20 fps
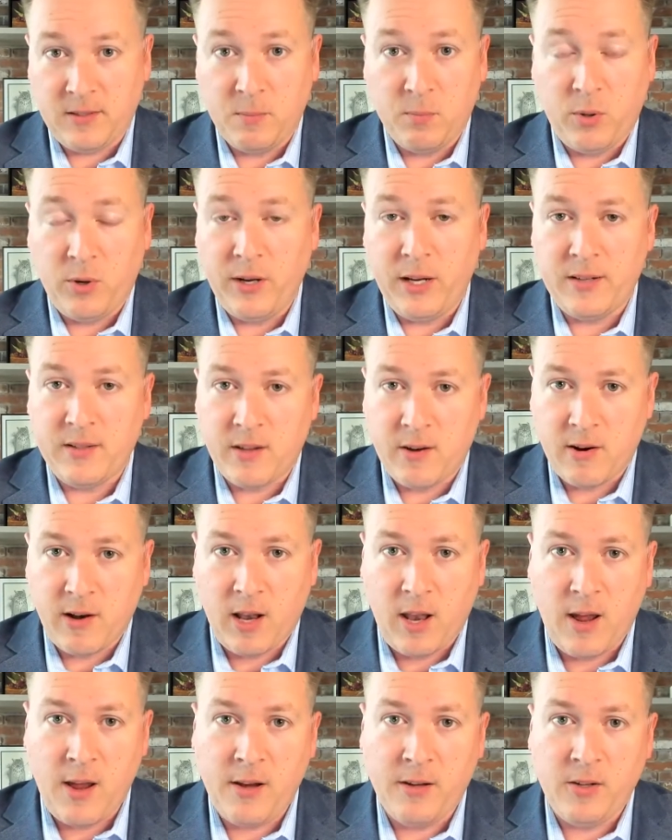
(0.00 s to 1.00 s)
And boy, is there a
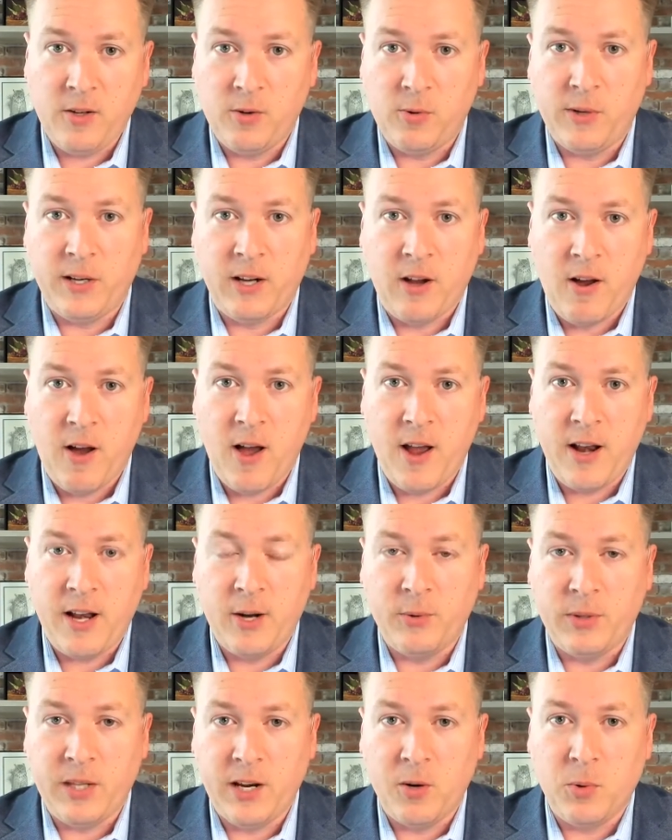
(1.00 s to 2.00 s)
lot going on
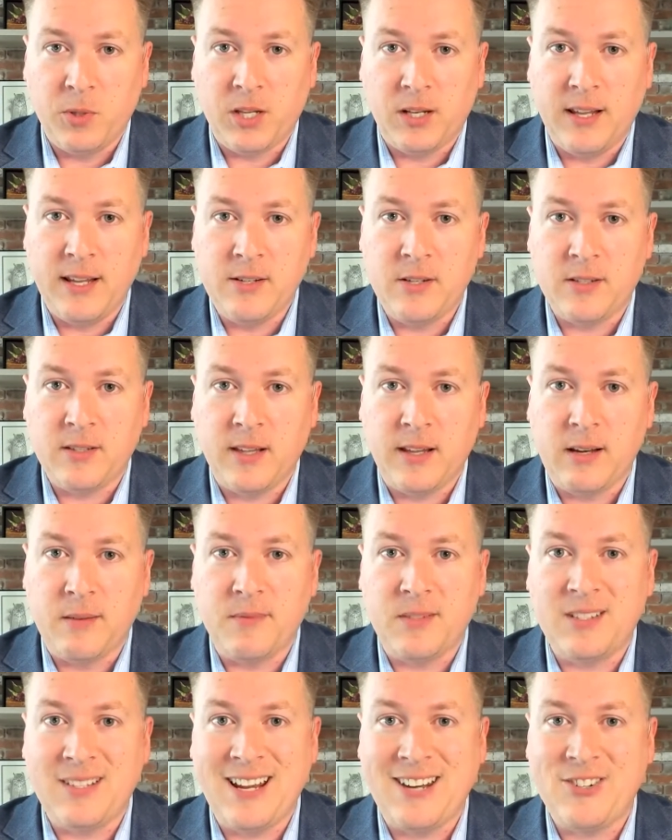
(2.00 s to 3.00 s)
out there with the legislative
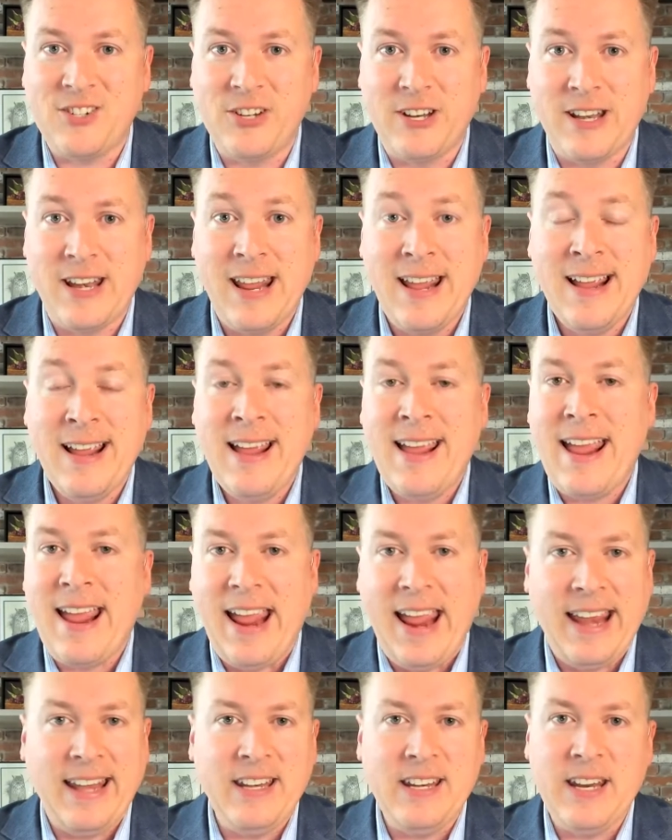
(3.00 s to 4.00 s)
session
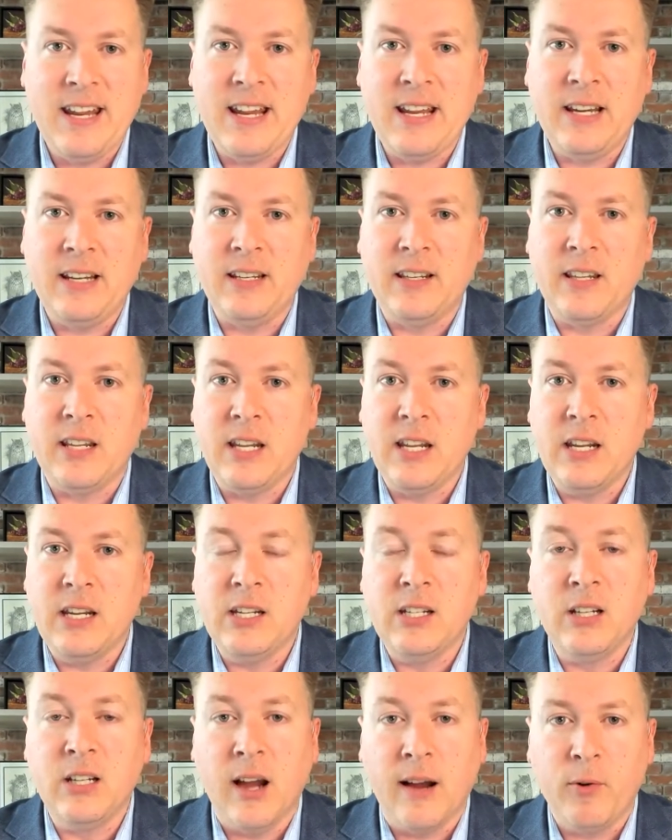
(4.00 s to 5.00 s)
ending, the
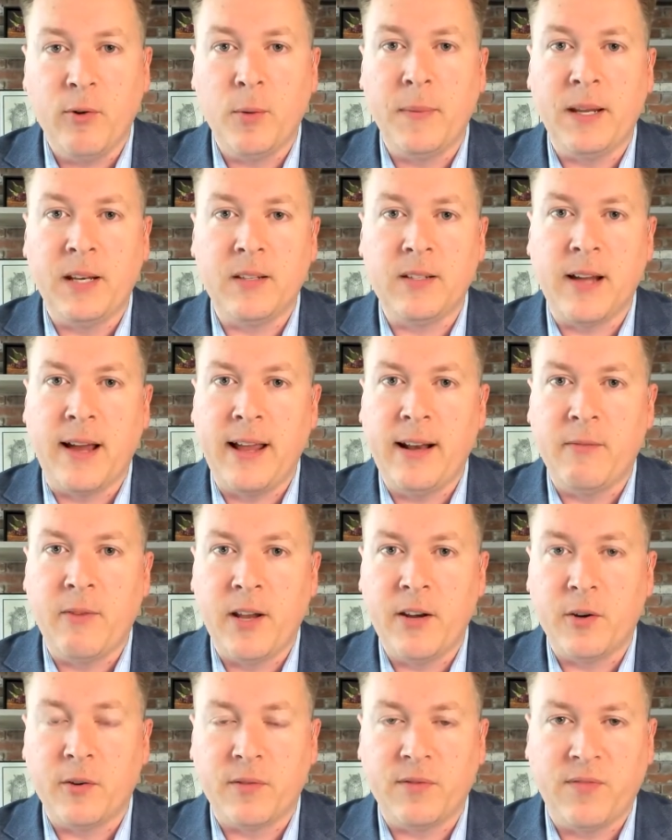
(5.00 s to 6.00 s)
government kind of
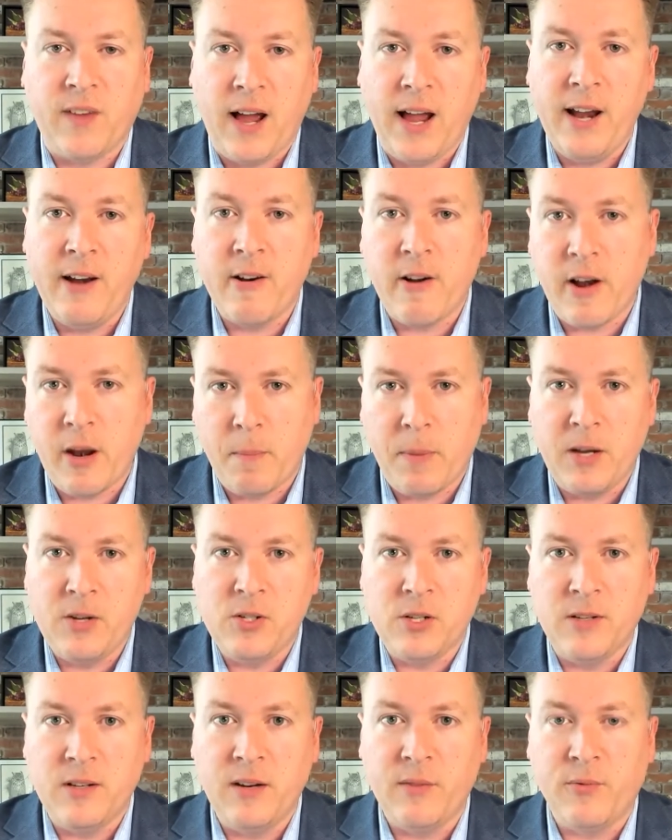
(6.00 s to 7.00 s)
under fire on a bunch
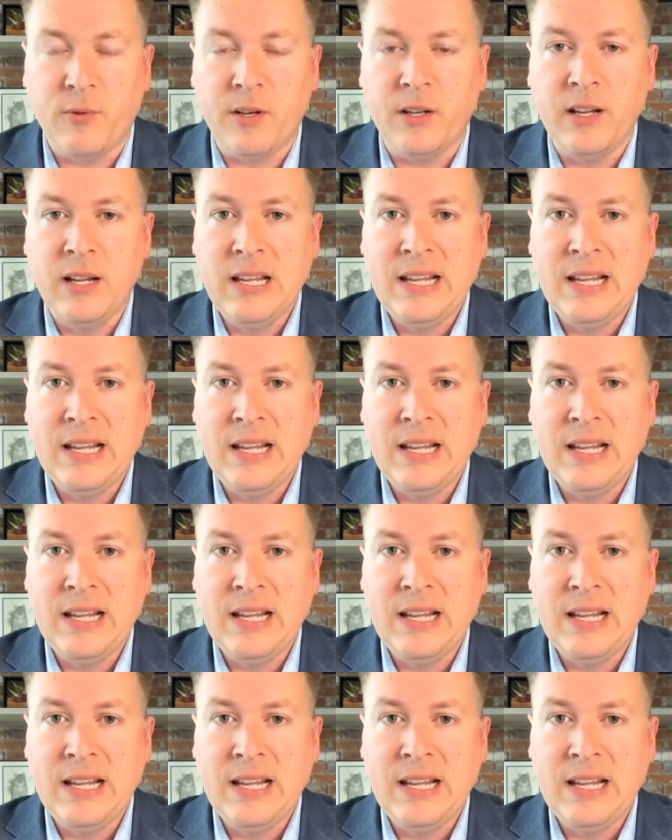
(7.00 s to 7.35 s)
of different